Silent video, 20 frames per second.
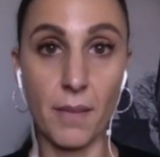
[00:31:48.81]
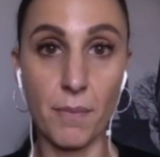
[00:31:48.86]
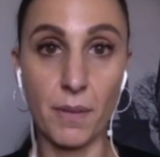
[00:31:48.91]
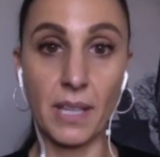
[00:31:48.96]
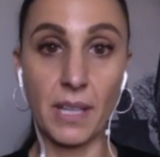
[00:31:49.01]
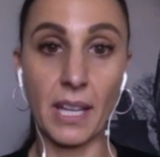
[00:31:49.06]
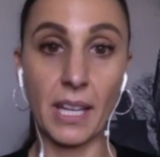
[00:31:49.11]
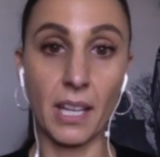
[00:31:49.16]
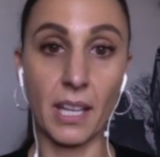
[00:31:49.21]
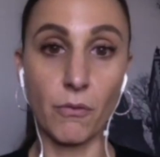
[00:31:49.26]

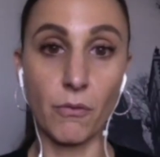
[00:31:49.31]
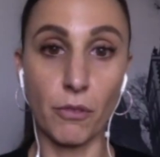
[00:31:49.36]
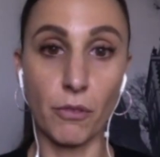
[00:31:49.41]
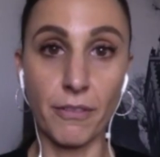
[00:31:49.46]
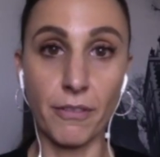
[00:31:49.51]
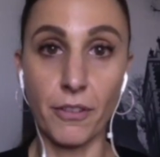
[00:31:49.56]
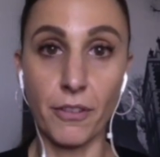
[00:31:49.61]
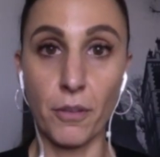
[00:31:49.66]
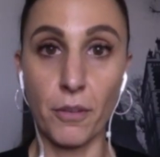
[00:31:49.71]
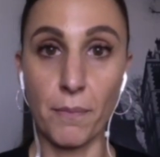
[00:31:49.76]
and they can
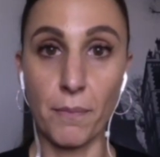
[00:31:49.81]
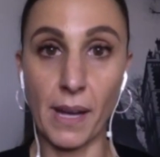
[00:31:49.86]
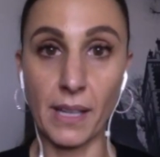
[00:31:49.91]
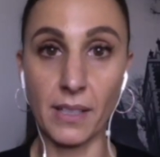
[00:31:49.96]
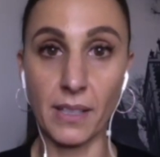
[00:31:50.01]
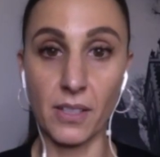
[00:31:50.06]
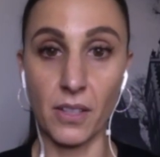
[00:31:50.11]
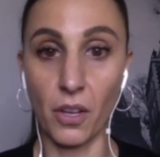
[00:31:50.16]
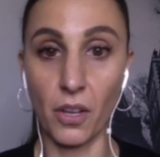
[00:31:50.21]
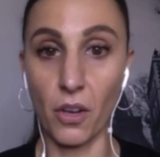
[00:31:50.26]
refer
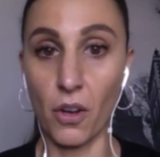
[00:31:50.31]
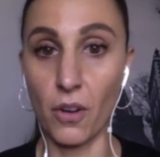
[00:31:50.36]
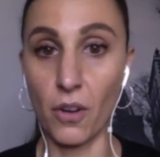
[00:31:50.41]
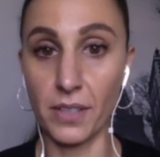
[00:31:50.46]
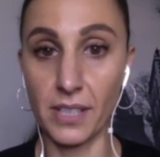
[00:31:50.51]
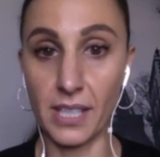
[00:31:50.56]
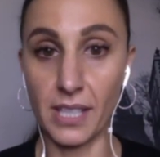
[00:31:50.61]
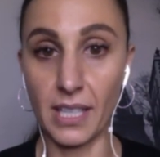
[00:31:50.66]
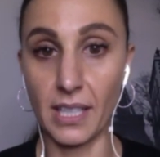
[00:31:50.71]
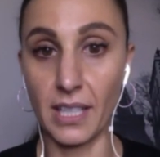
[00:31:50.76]
back to the
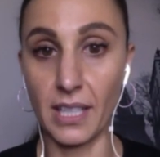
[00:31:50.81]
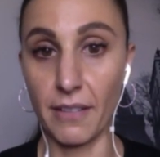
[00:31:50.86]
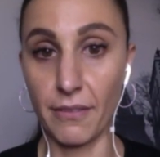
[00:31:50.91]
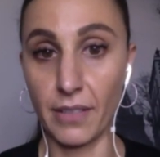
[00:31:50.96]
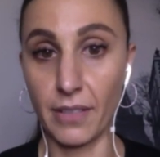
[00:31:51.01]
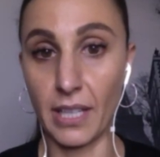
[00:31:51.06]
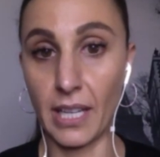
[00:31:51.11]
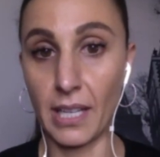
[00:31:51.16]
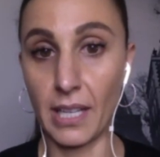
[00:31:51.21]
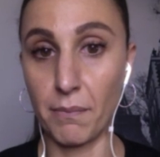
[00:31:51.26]
content
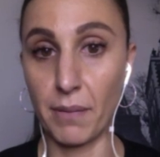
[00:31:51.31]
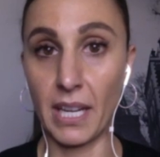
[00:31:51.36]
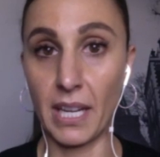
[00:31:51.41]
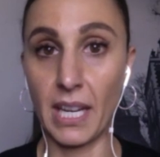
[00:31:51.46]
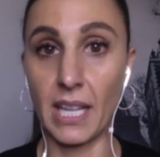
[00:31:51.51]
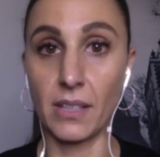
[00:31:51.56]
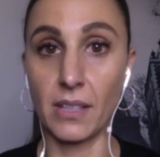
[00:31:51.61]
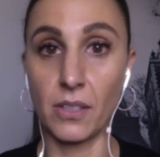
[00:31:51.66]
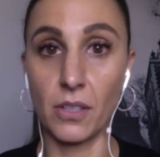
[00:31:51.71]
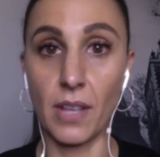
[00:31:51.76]
if need
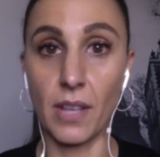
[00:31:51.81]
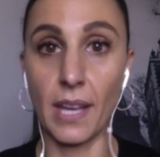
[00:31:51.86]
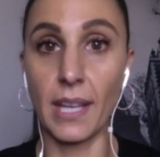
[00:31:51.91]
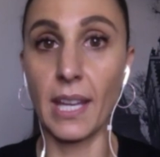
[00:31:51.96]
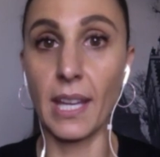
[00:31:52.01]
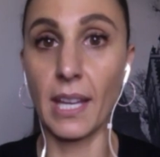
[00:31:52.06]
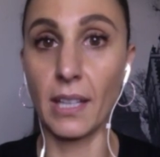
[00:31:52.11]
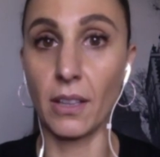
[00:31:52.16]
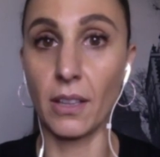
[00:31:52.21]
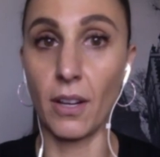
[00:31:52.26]
be? And do they
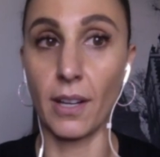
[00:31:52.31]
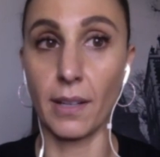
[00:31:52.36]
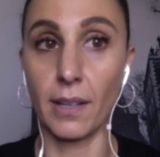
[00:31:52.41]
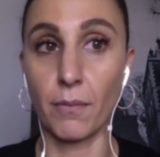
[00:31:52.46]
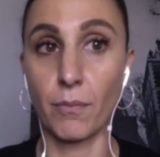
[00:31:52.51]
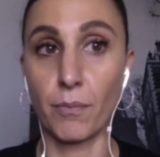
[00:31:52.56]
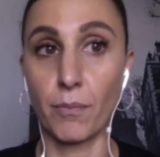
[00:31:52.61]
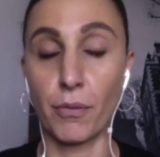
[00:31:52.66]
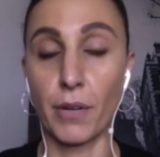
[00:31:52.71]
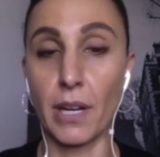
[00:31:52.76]
get like
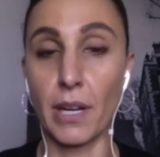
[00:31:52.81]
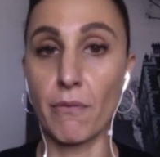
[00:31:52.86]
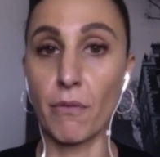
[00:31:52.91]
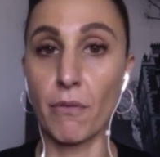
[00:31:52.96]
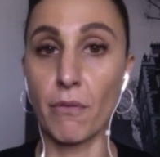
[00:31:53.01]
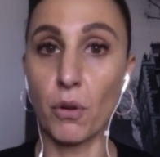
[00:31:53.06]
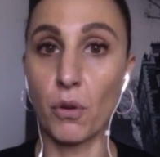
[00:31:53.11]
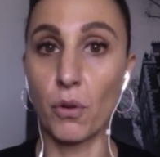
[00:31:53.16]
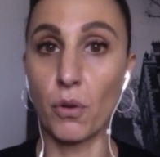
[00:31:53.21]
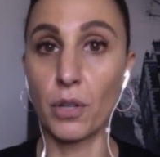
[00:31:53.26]

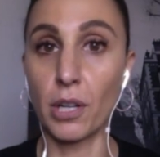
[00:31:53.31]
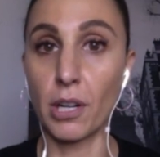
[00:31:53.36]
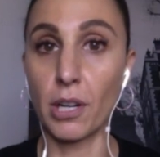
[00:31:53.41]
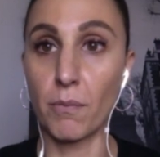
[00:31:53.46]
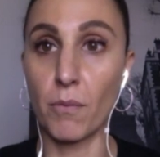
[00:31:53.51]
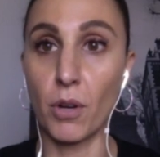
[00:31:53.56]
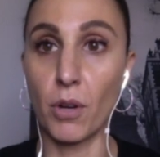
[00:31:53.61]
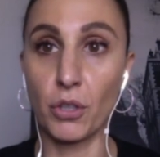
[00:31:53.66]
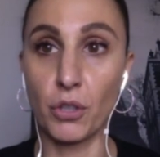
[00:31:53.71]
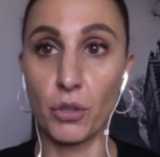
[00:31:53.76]
pre-recorded
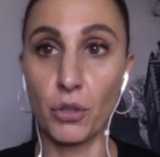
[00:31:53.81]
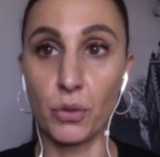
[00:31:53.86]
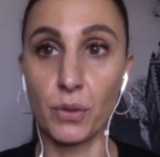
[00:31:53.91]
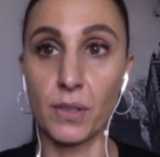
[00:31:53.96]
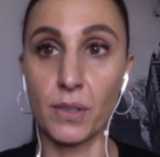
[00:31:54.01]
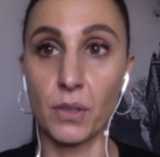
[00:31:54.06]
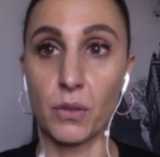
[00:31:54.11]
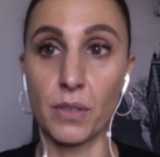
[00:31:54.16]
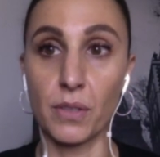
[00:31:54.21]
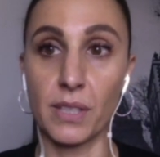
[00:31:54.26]

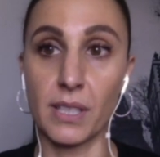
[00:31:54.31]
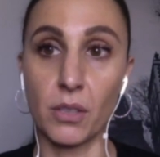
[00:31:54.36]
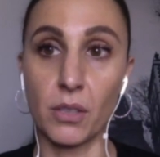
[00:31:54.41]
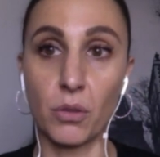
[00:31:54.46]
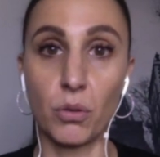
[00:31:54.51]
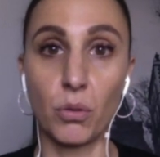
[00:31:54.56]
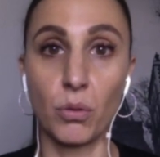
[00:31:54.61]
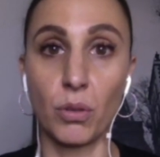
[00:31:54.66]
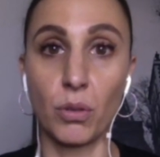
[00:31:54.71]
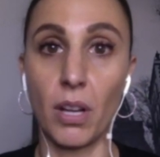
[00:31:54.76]
modules, or is it
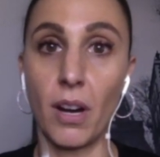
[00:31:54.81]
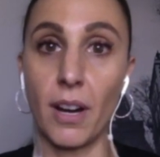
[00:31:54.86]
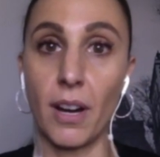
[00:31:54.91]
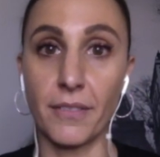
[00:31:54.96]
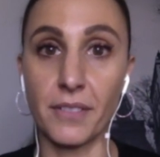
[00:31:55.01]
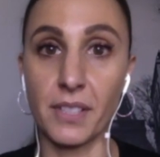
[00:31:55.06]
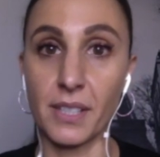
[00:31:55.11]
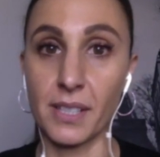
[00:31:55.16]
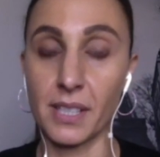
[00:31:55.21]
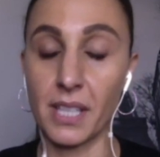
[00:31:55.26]
all
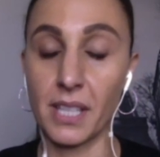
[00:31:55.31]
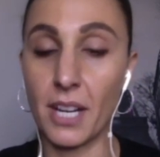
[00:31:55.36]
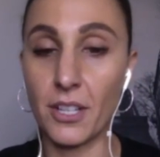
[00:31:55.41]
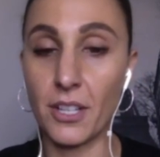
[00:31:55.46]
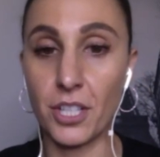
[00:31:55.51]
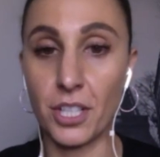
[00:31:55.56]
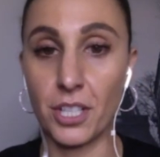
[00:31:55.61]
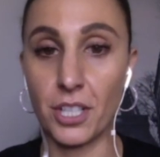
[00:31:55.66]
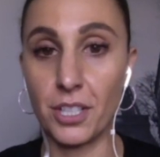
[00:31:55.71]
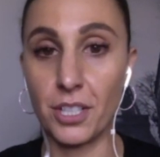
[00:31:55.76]
live
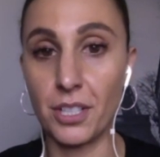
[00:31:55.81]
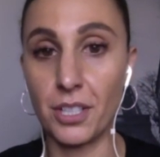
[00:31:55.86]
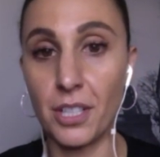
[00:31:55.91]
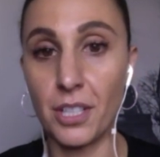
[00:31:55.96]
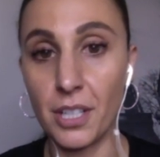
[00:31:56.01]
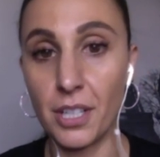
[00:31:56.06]
discussion?